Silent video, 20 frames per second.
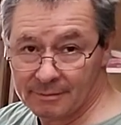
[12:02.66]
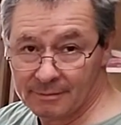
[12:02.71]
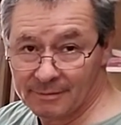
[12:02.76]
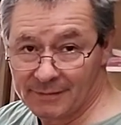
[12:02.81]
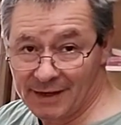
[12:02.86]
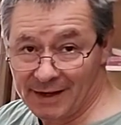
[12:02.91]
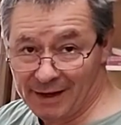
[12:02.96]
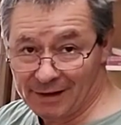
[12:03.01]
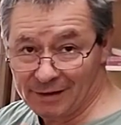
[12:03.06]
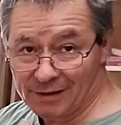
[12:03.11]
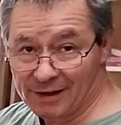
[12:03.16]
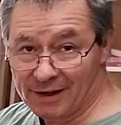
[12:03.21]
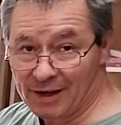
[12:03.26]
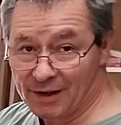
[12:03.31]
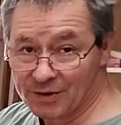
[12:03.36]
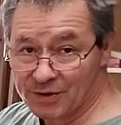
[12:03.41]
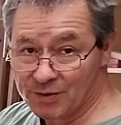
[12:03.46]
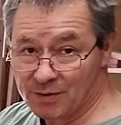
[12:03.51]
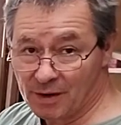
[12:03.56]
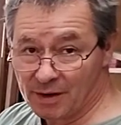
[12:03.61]
Yeah, look
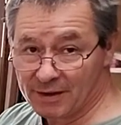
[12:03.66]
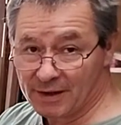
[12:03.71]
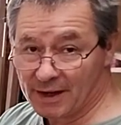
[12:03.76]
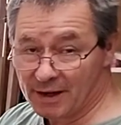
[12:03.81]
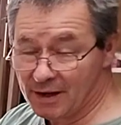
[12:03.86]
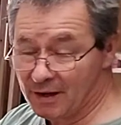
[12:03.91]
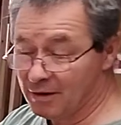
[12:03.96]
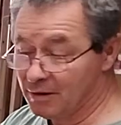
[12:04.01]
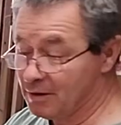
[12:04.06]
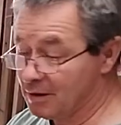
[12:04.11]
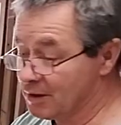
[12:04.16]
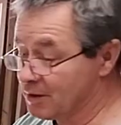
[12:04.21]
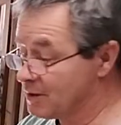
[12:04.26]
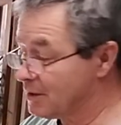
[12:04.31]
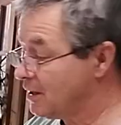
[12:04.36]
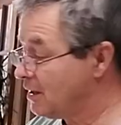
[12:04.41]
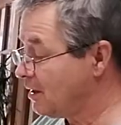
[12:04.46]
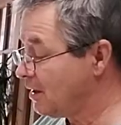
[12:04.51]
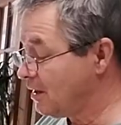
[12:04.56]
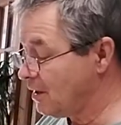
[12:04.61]
how strong that color looks.
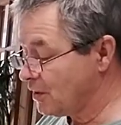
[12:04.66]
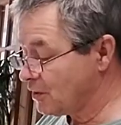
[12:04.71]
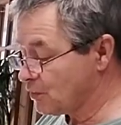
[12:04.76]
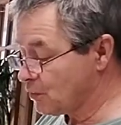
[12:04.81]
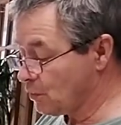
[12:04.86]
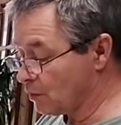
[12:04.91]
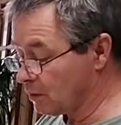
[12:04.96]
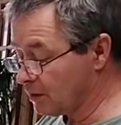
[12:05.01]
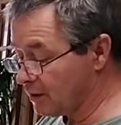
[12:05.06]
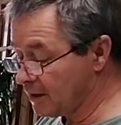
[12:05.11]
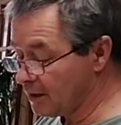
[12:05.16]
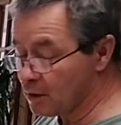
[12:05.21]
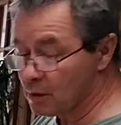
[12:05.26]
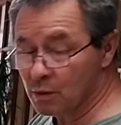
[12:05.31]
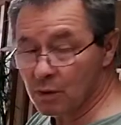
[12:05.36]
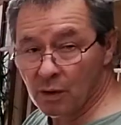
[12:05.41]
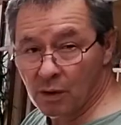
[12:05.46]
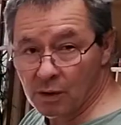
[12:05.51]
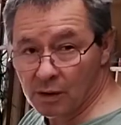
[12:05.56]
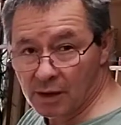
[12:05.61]
So a little will
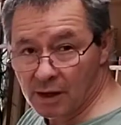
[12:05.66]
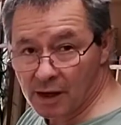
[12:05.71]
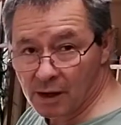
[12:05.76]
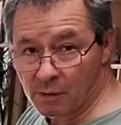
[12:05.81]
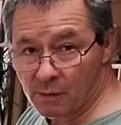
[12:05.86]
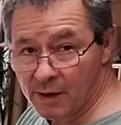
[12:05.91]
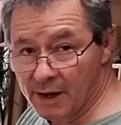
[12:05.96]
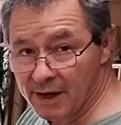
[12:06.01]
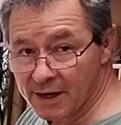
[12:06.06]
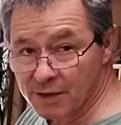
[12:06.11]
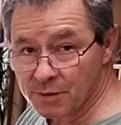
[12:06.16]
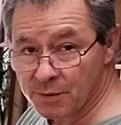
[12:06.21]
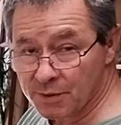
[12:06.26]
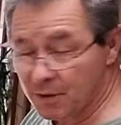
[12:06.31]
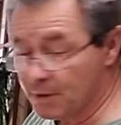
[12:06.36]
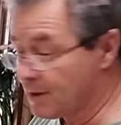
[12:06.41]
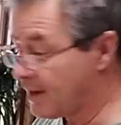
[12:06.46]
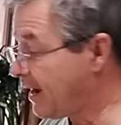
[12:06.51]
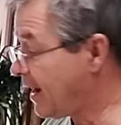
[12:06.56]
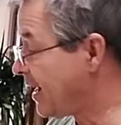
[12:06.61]
go a long ways with
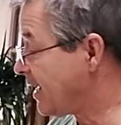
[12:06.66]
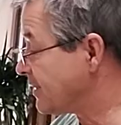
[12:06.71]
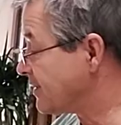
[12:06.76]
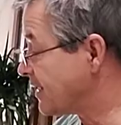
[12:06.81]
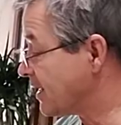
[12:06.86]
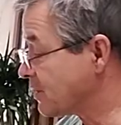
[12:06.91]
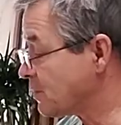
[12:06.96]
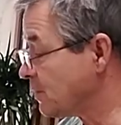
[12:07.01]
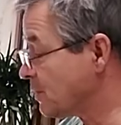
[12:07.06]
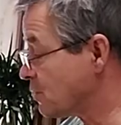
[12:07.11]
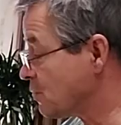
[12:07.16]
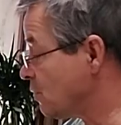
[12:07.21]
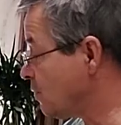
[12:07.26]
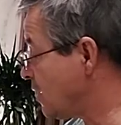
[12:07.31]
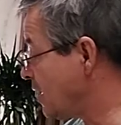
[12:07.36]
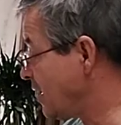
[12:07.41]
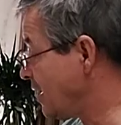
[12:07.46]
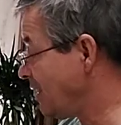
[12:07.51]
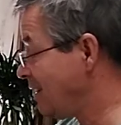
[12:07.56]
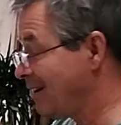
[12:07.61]
your CADs. That's the reason
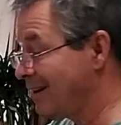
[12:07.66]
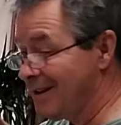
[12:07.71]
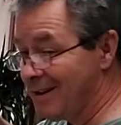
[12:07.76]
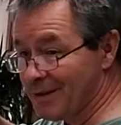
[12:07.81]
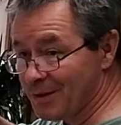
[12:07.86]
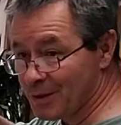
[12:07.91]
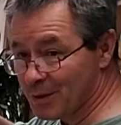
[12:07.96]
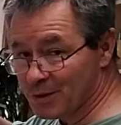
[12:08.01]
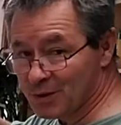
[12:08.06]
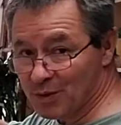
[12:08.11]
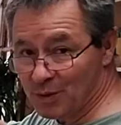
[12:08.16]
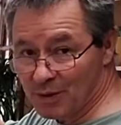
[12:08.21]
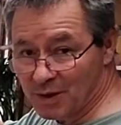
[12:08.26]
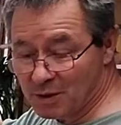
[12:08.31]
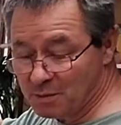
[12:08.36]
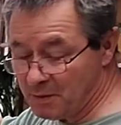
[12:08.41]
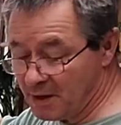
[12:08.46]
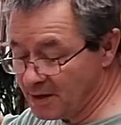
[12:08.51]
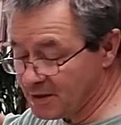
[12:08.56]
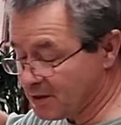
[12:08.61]
why they're so
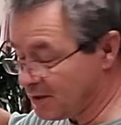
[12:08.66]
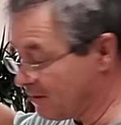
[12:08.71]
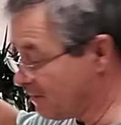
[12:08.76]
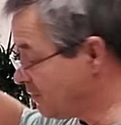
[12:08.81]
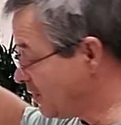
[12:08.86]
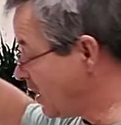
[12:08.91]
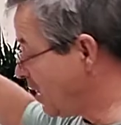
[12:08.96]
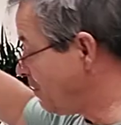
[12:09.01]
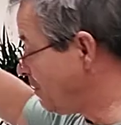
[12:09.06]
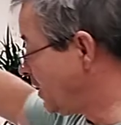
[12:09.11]
expensive. Not